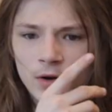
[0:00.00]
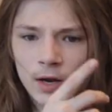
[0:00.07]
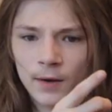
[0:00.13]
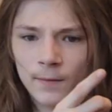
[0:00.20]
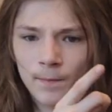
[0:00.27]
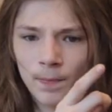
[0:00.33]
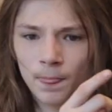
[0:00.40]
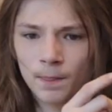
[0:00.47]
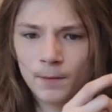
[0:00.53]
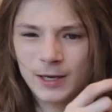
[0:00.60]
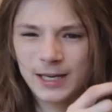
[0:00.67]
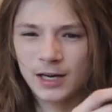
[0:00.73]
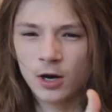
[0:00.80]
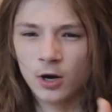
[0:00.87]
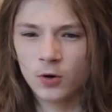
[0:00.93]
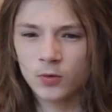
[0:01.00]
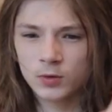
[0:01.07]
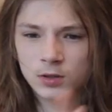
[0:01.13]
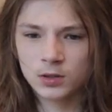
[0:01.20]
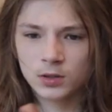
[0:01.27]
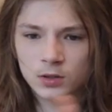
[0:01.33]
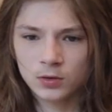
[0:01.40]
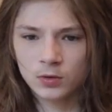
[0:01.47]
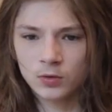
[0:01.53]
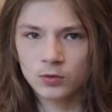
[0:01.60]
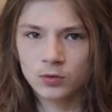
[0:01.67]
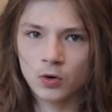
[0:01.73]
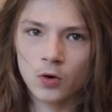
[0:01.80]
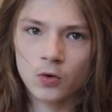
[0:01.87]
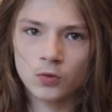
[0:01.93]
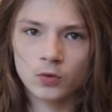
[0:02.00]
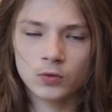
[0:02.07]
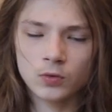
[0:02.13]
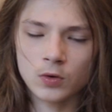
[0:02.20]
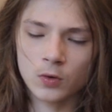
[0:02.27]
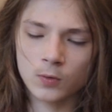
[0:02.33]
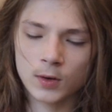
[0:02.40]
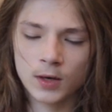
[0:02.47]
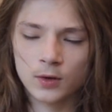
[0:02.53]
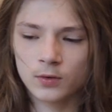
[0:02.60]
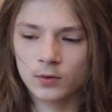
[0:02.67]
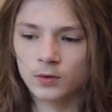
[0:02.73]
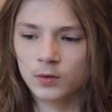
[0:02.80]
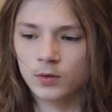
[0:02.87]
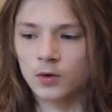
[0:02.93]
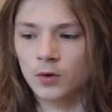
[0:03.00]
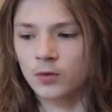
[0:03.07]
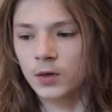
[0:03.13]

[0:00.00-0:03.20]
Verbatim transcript: like it always go around though.